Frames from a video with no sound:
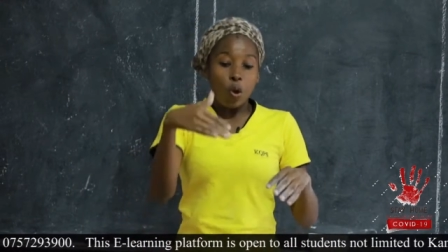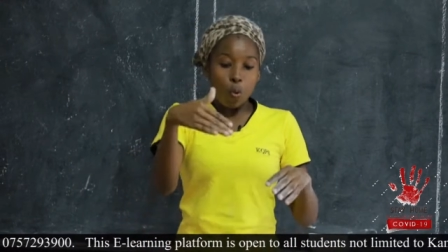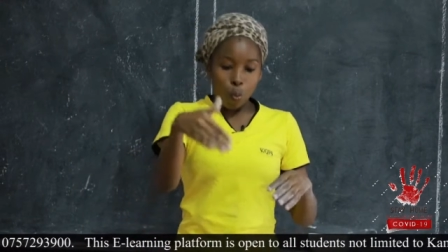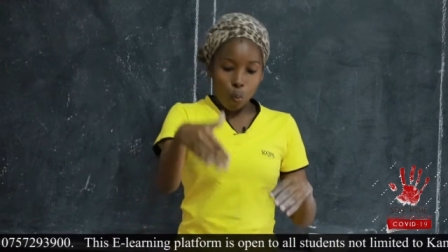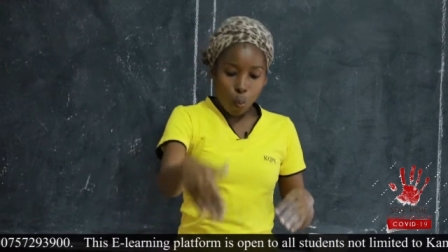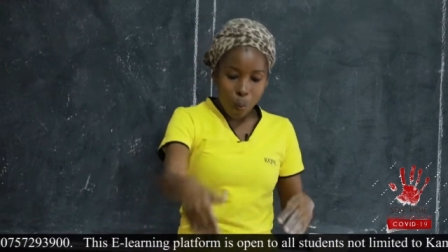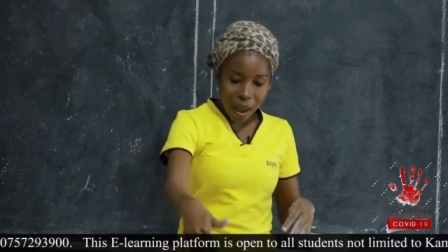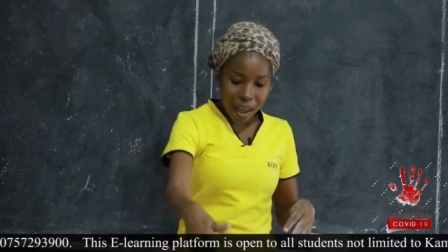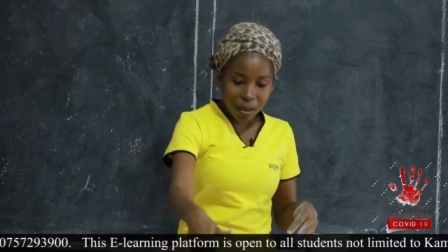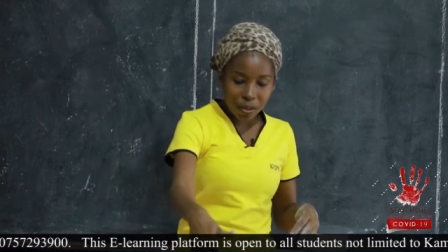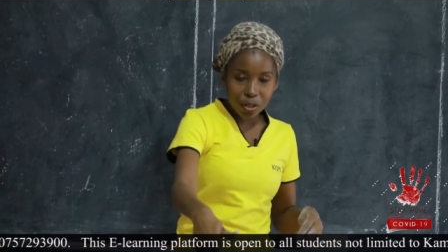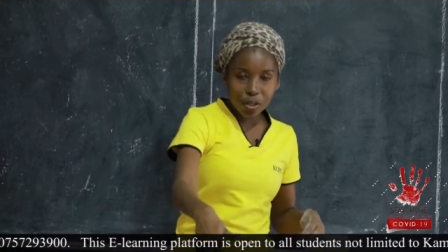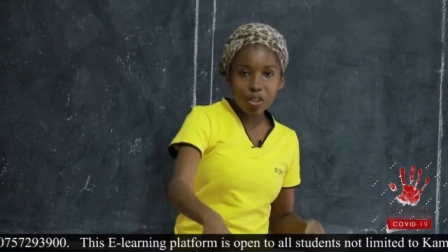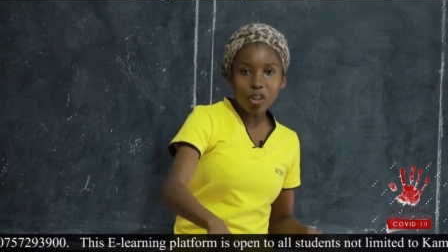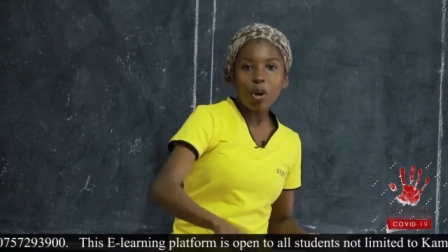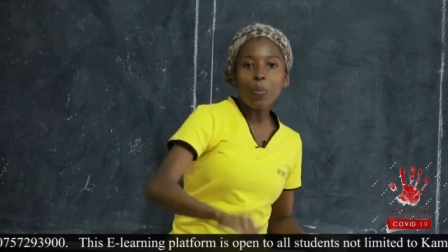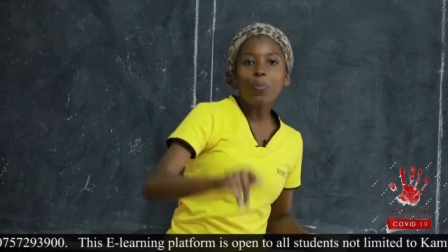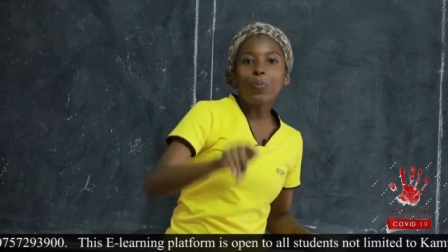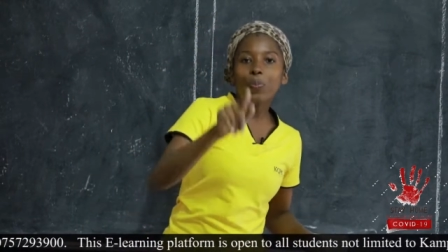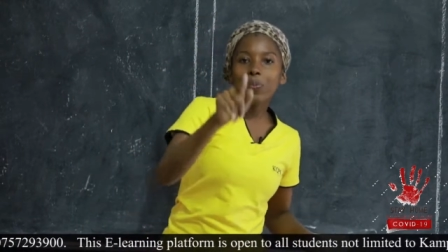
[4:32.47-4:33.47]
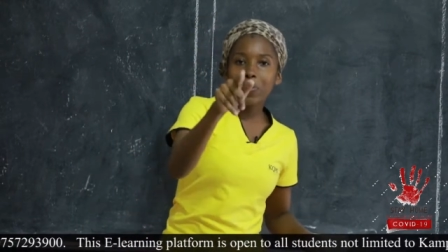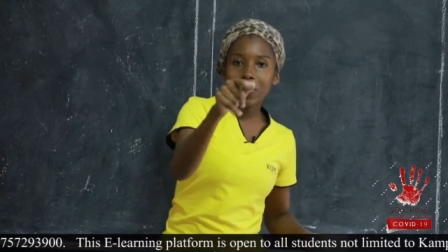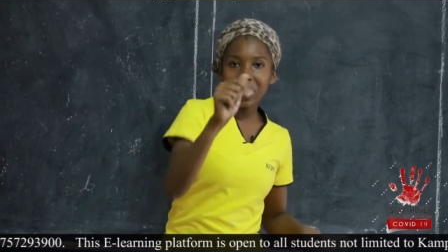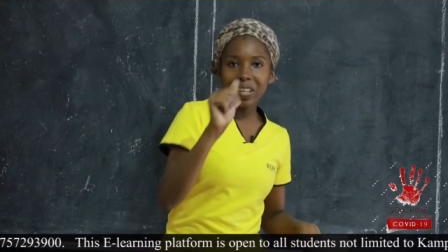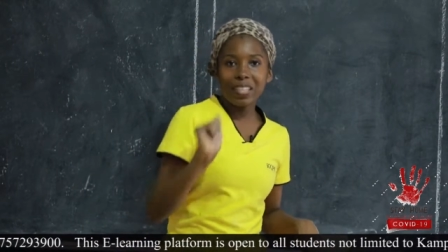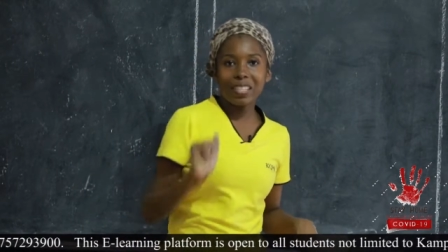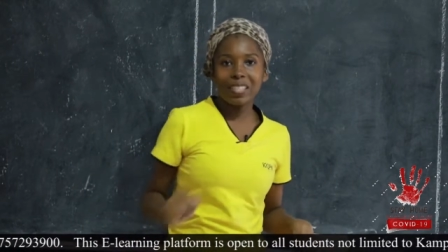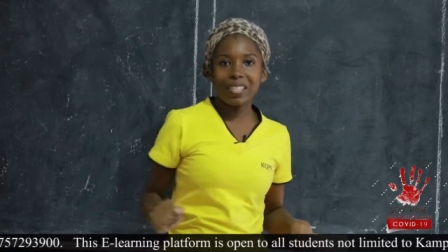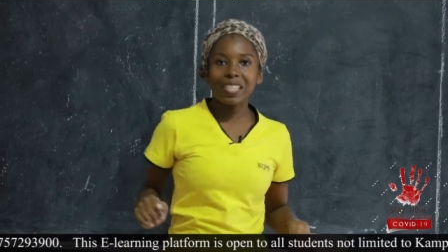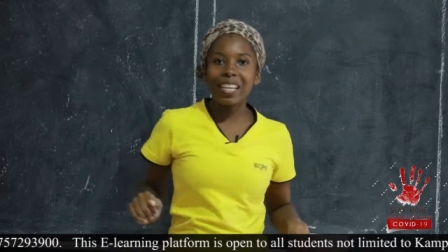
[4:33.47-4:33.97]
Where you stop
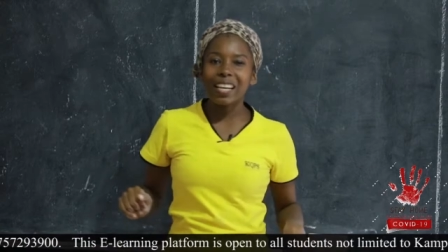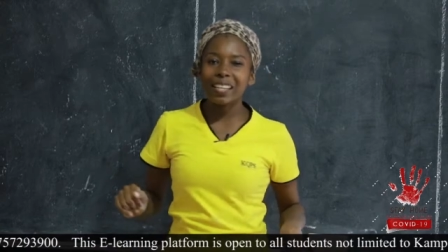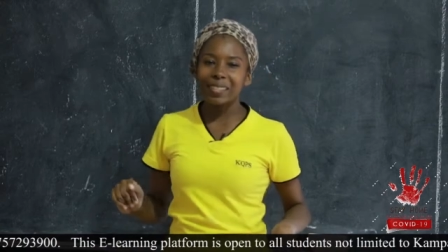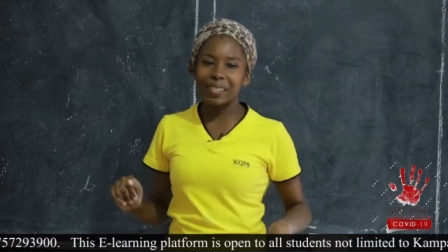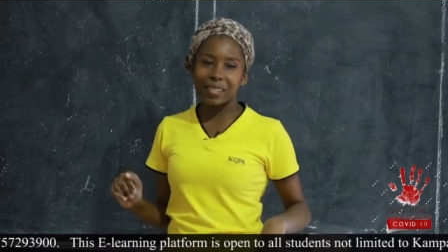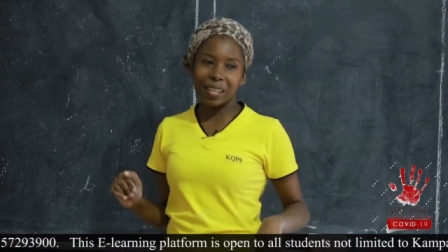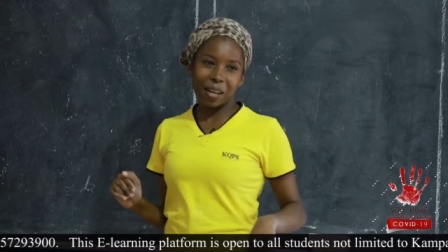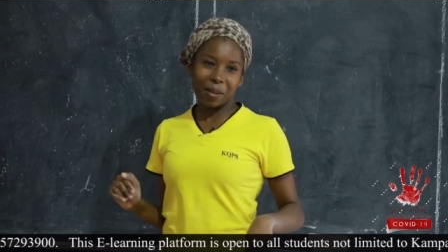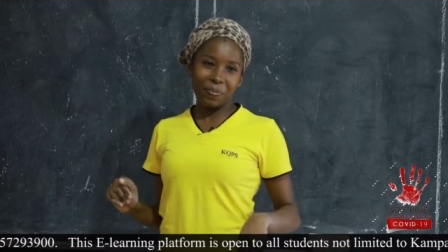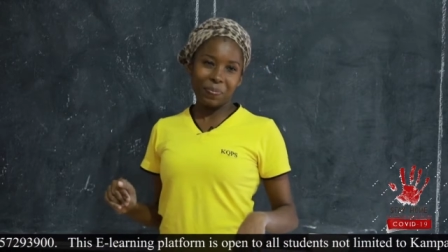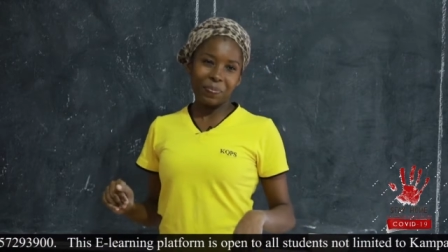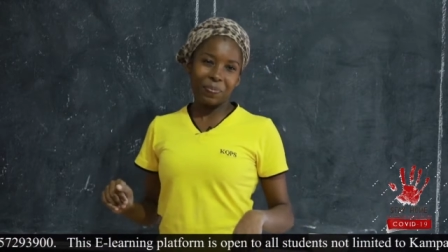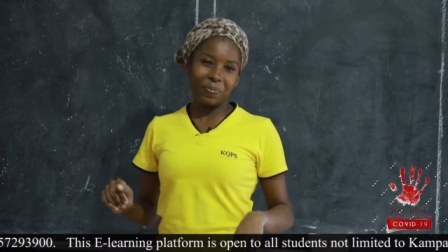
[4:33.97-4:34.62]
is the answer.